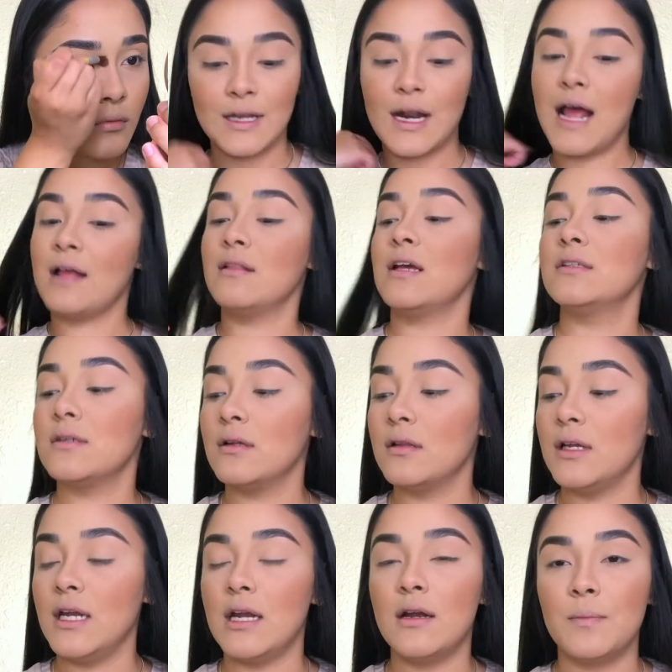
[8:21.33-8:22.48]
And I like to
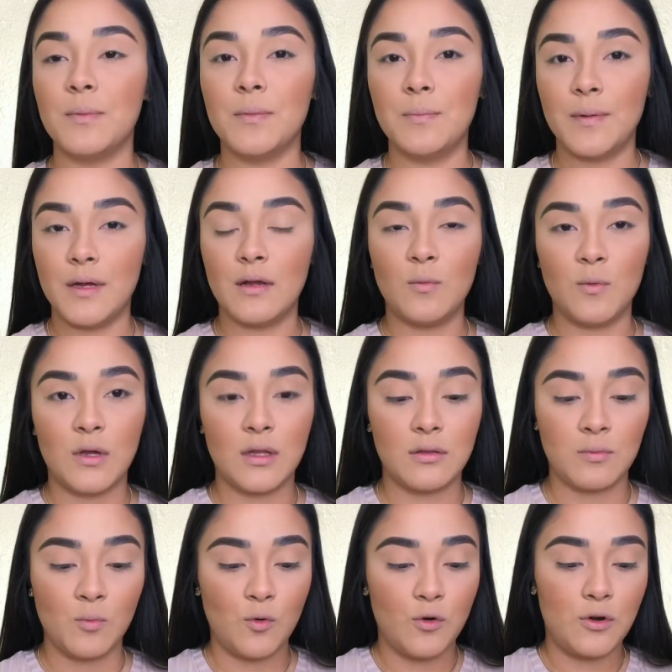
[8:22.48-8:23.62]
clean it up a bit with
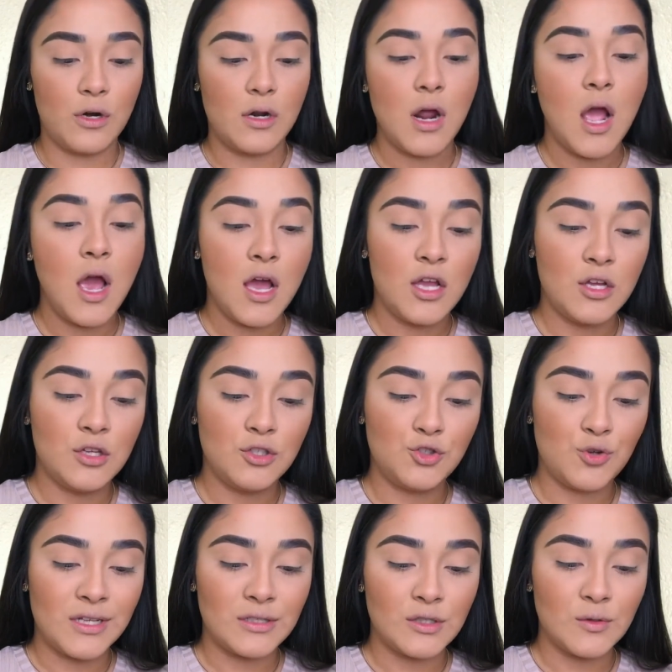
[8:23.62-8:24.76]
more
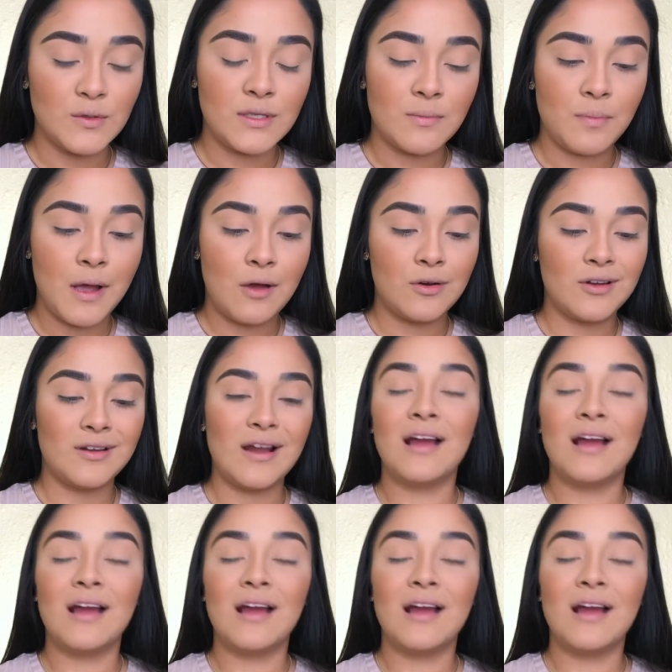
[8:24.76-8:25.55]
translucent powder.